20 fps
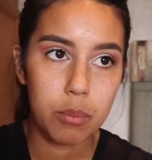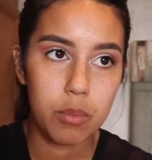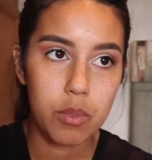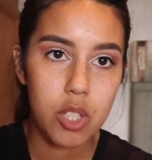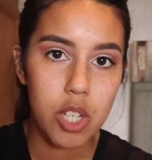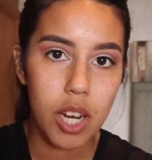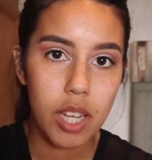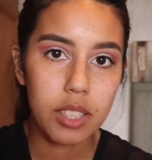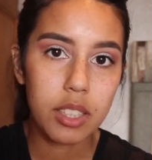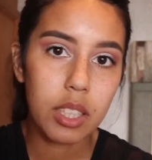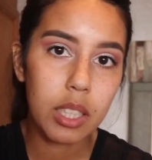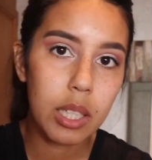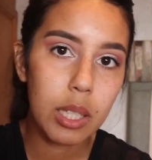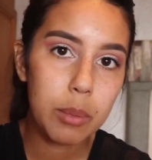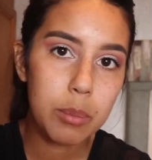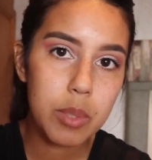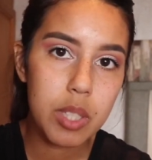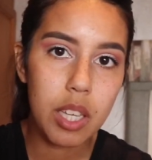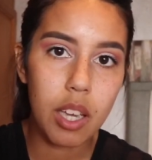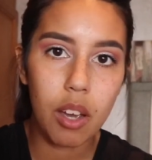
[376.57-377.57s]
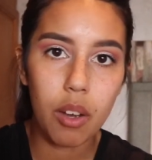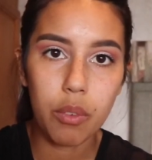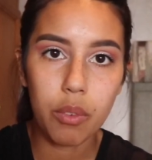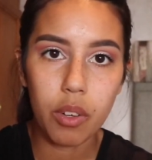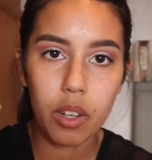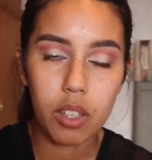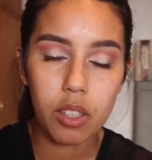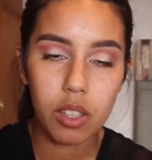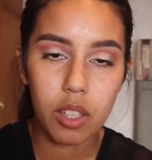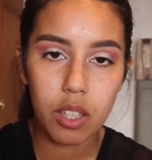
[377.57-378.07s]
checked up, see how
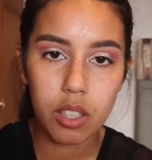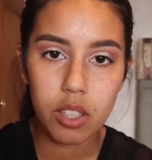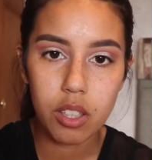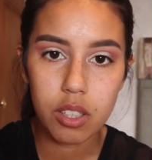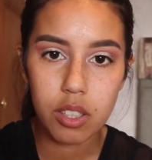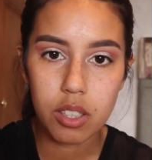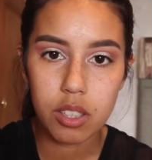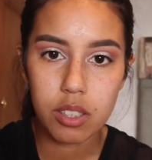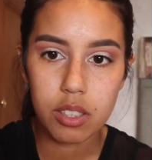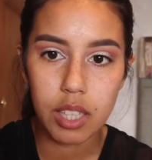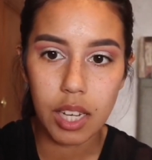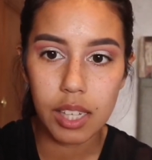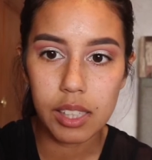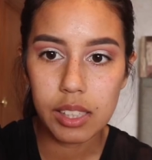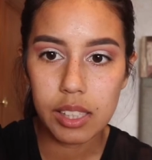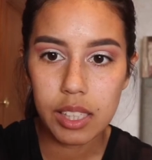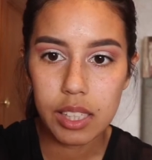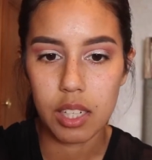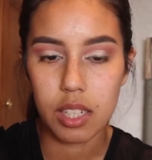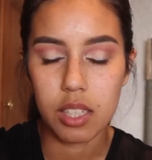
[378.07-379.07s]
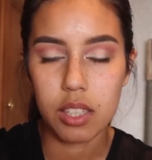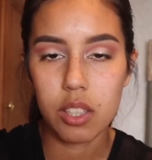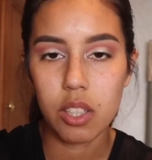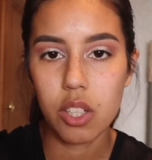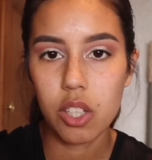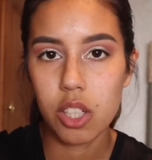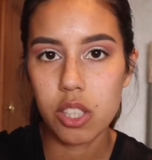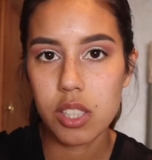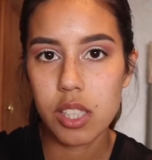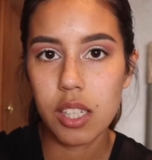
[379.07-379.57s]
far along you're dilating,
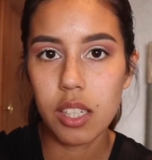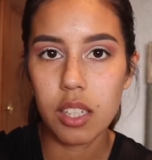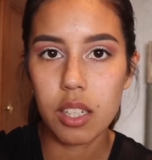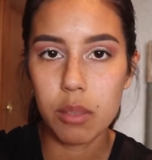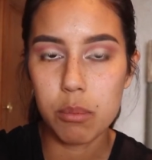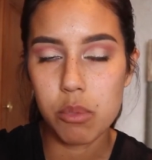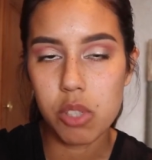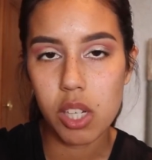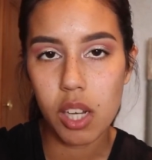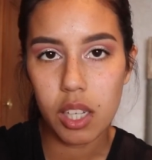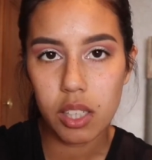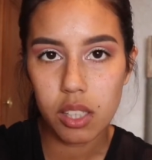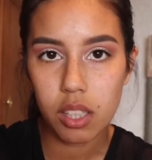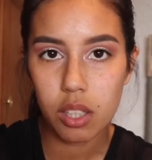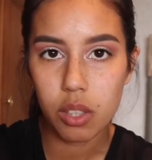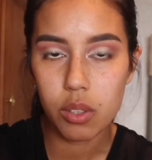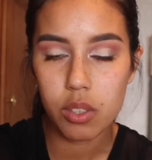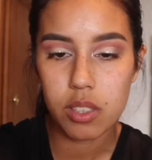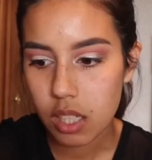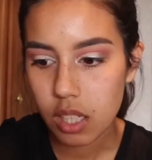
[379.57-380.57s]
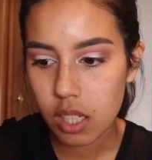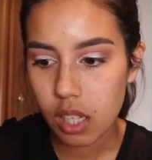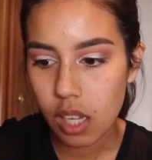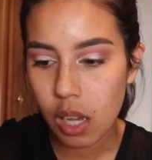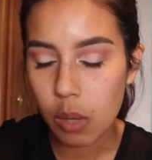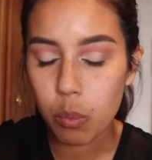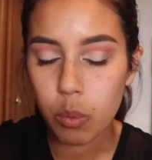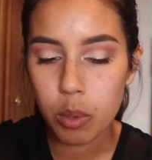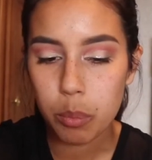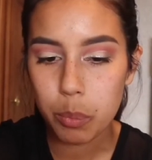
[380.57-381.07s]
the nurse can come check you. And
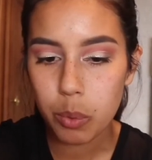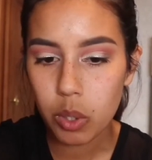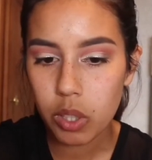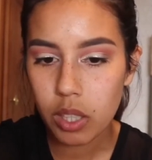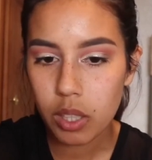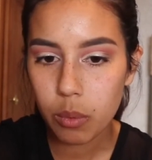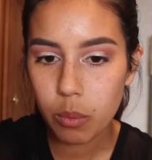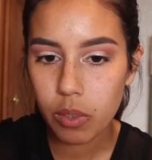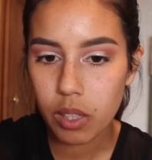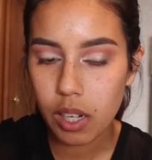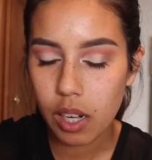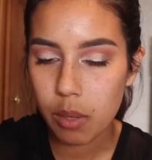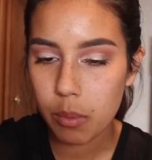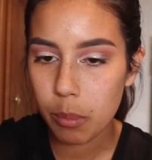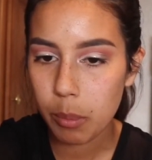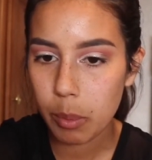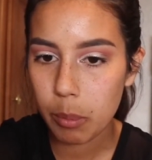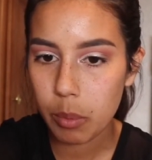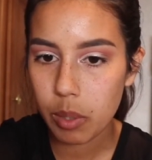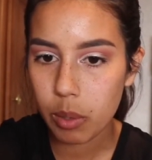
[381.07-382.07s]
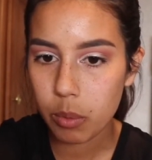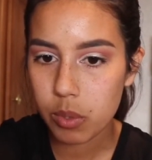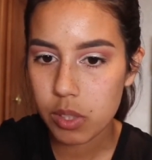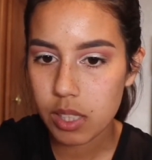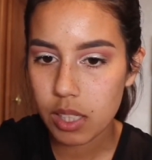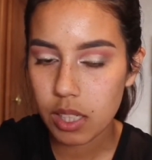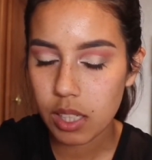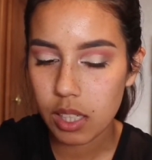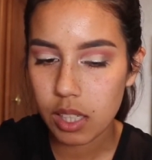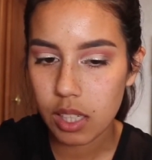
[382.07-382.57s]
at one point, when I remember, I
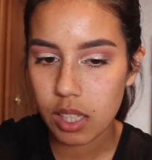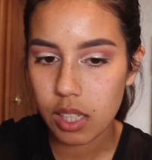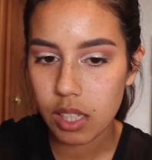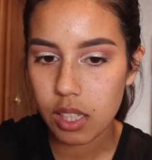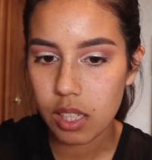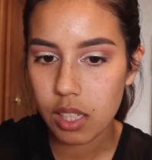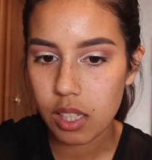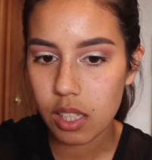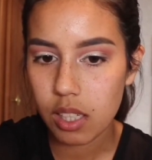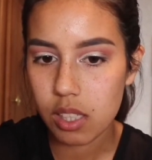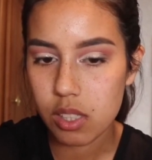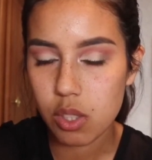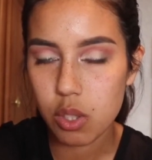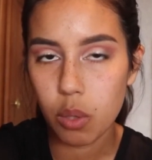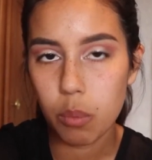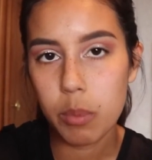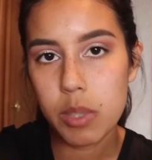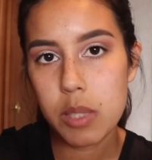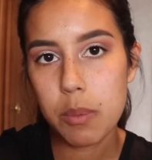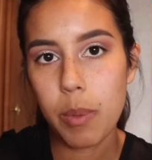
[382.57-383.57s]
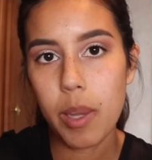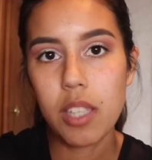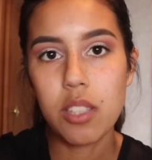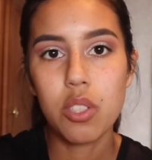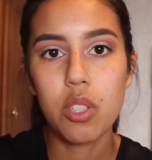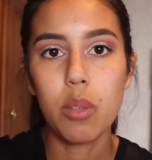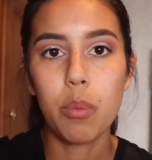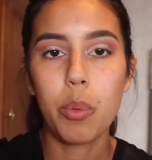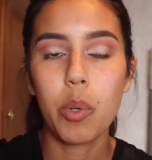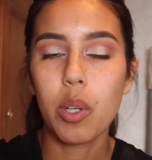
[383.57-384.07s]
was like in so much pain
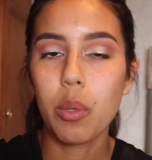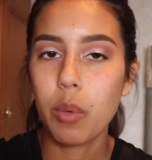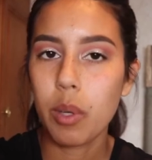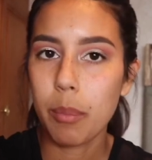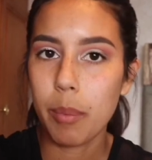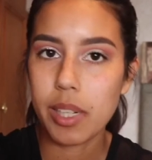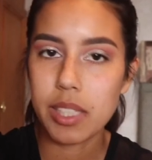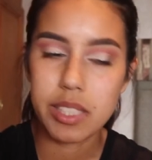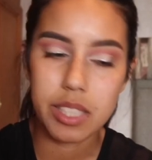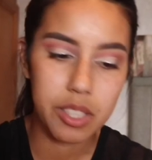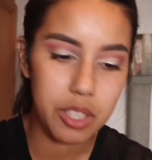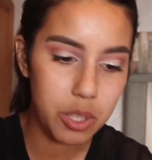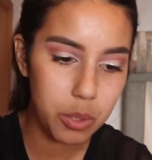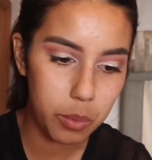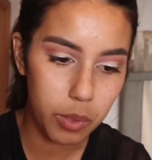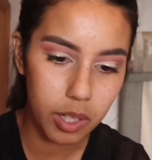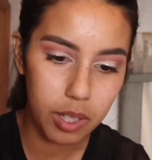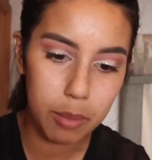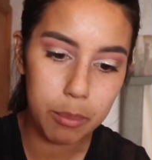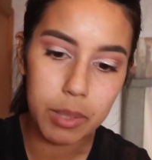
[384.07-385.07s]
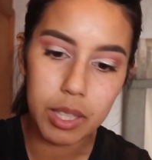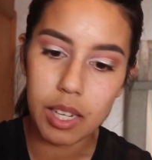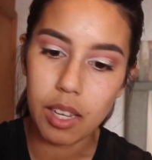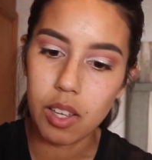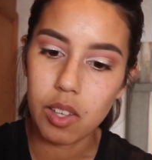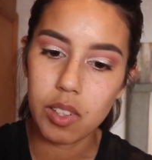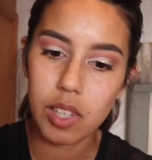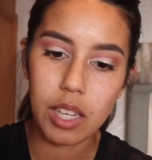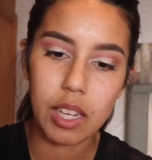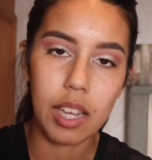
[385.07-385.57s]
to the point where my tears were coming
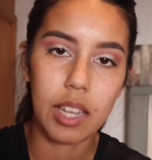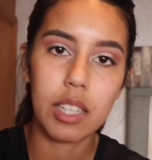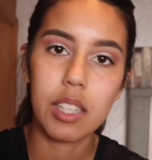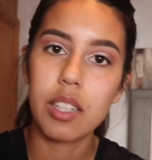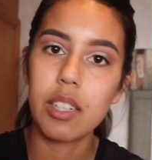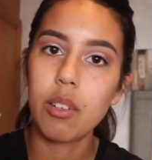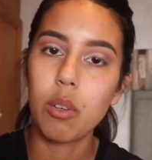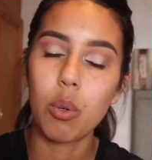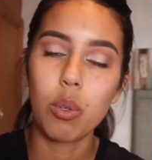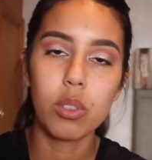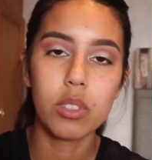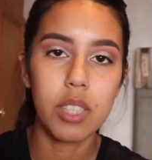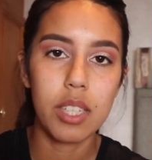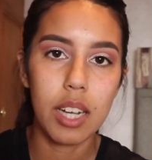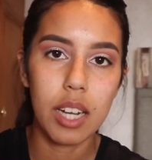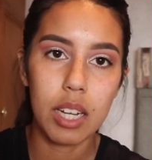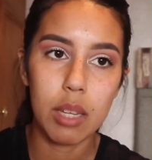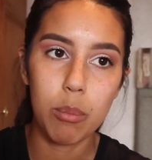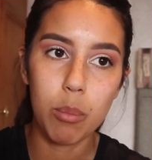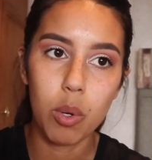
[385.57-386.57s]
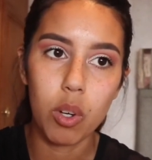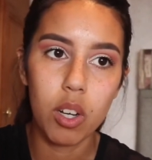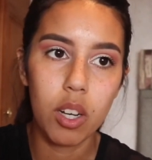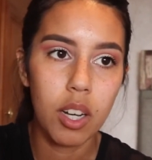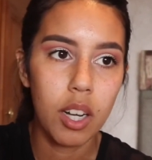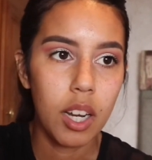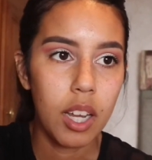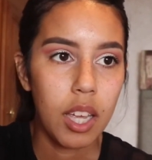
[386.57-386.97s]
out, like I couldn't hold it anymore.